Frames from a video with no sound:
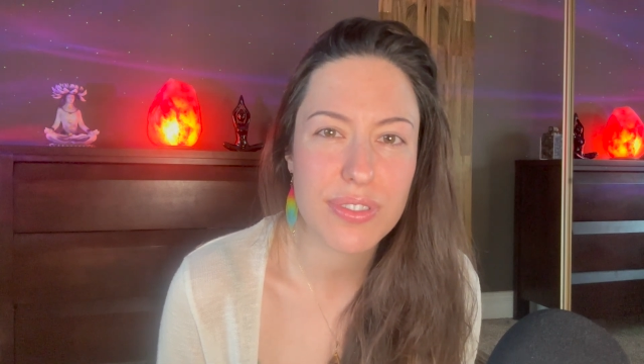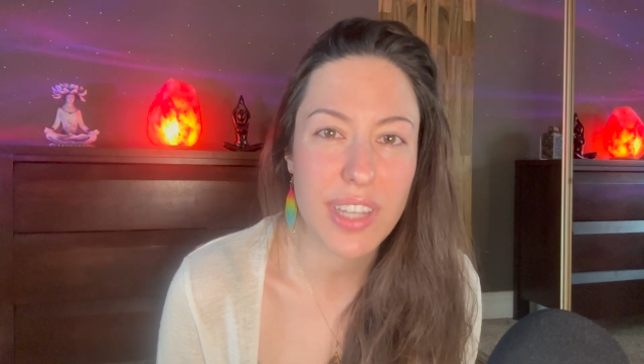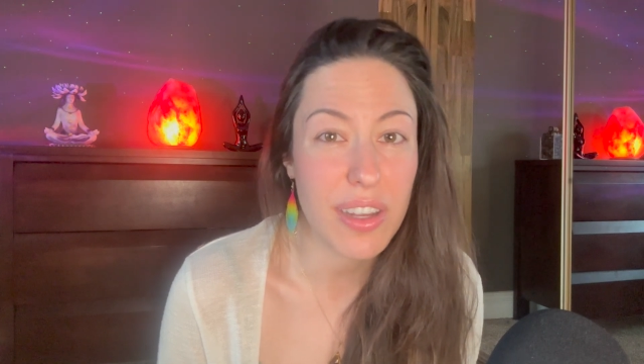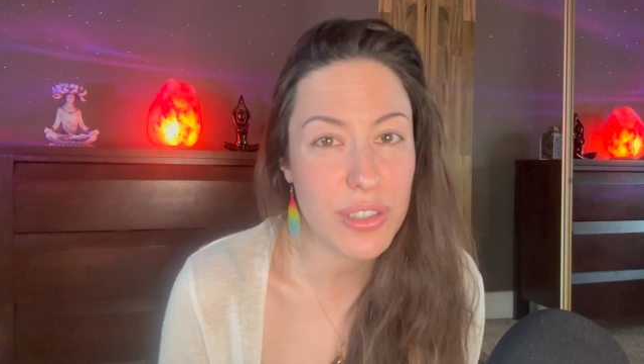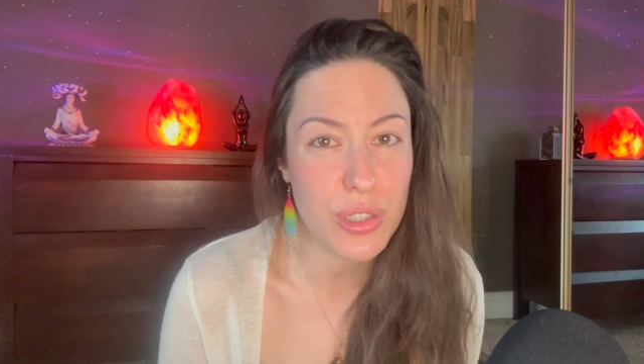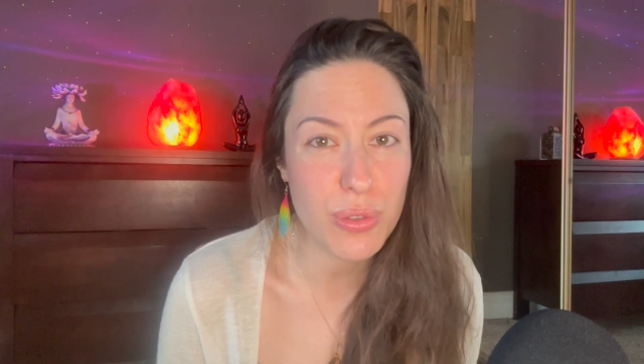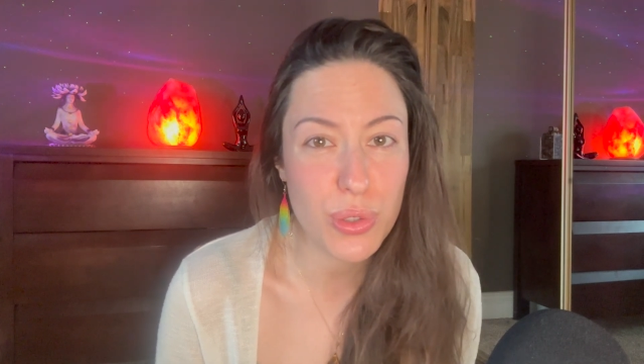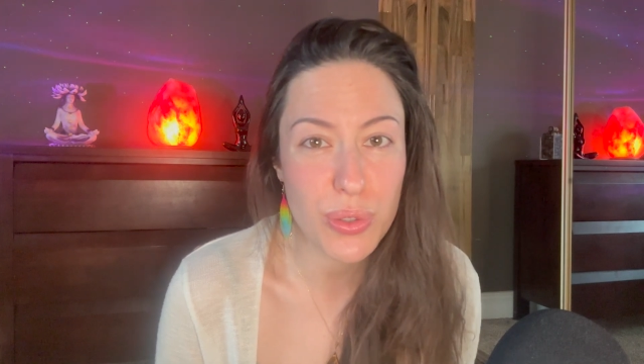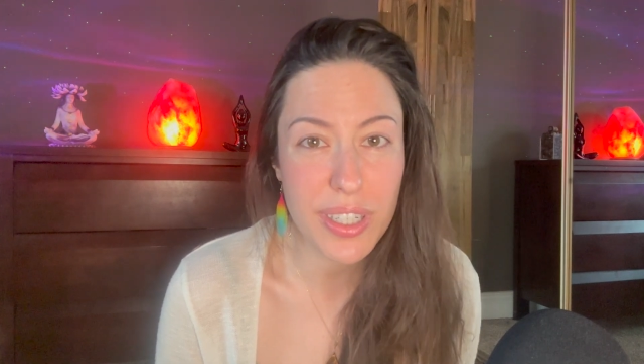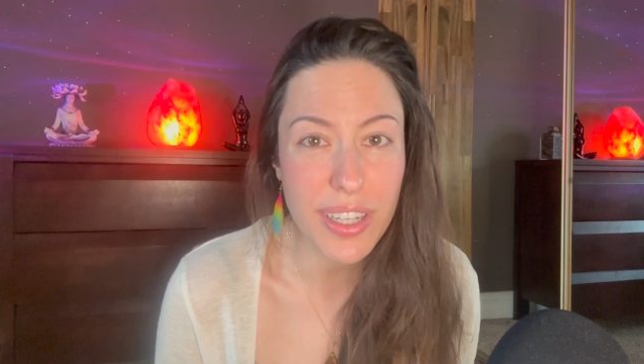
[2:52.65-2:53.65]
How did you
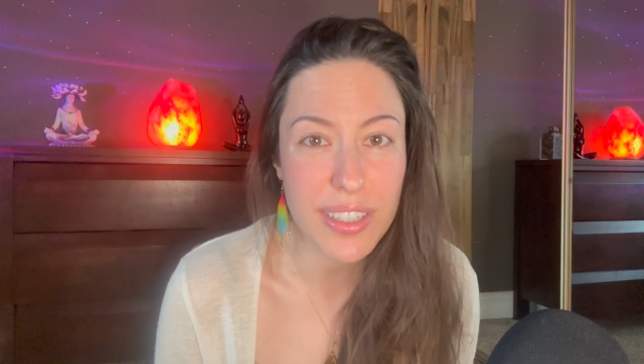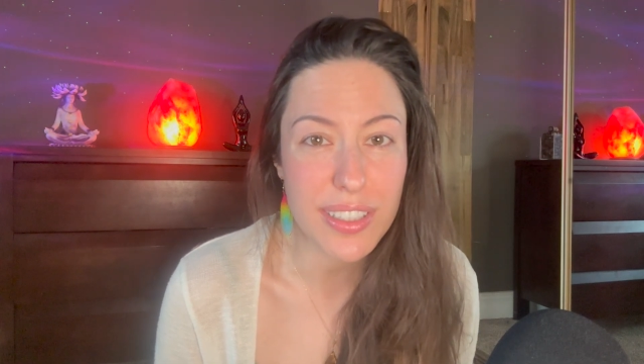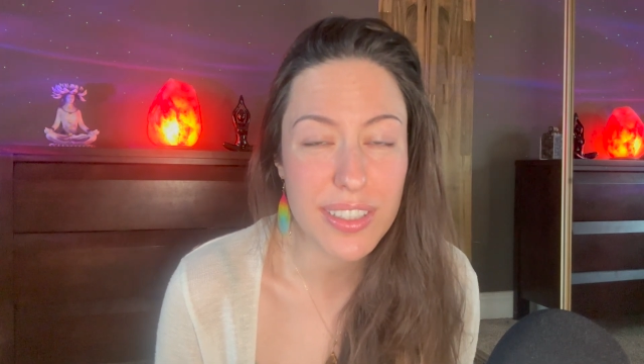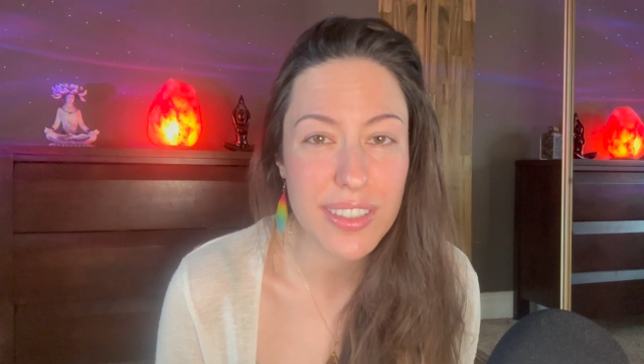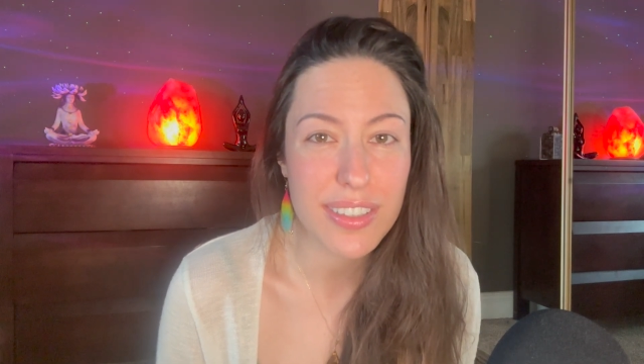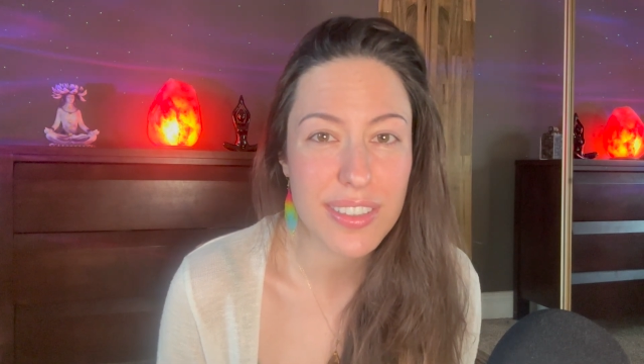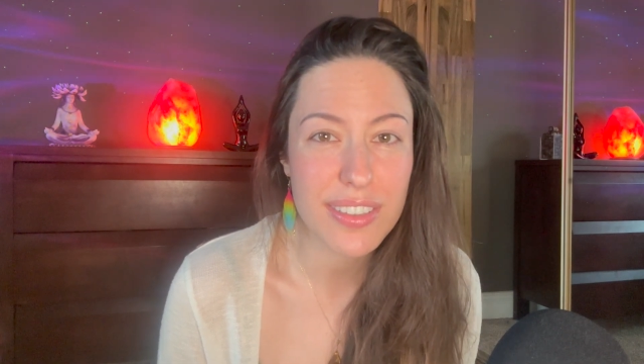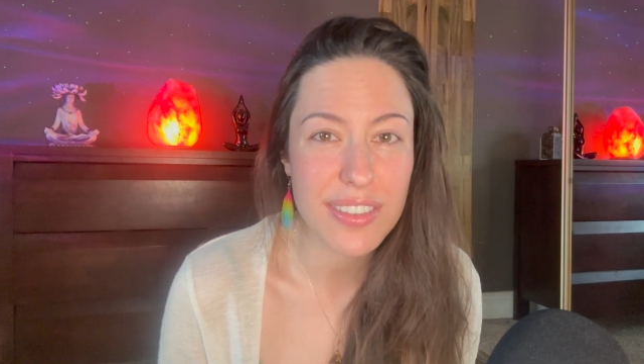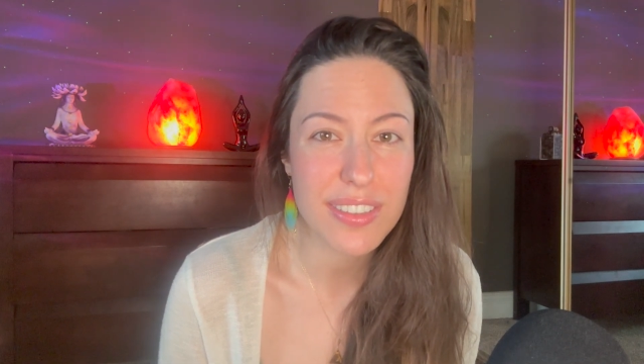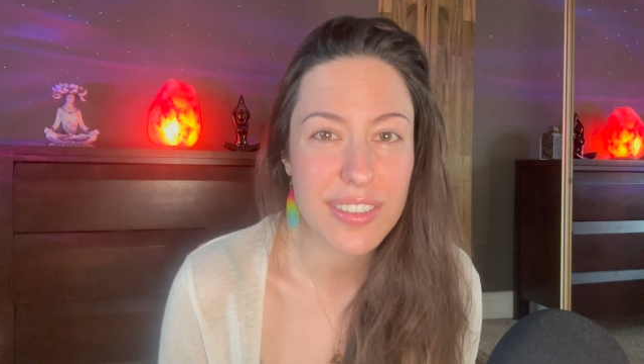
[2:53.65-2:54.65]
treat it?
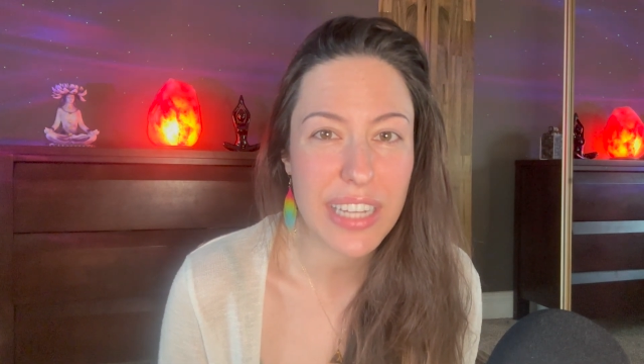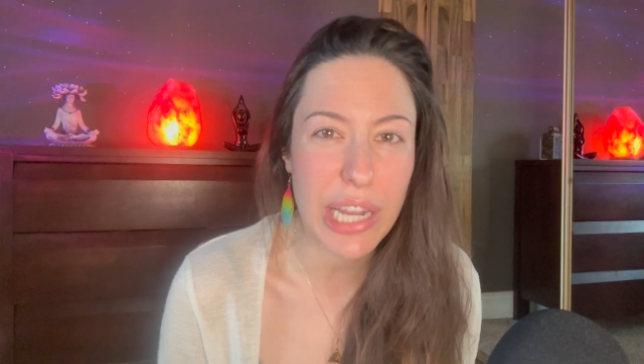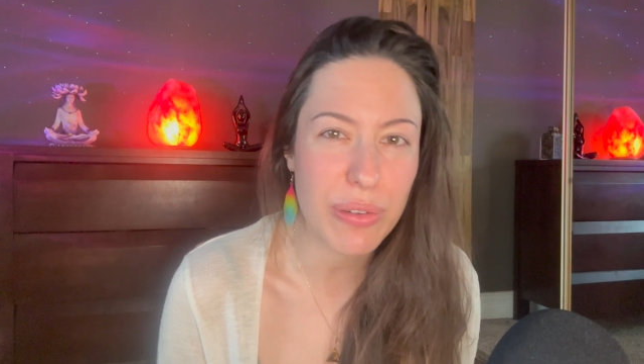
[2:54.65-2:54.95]
How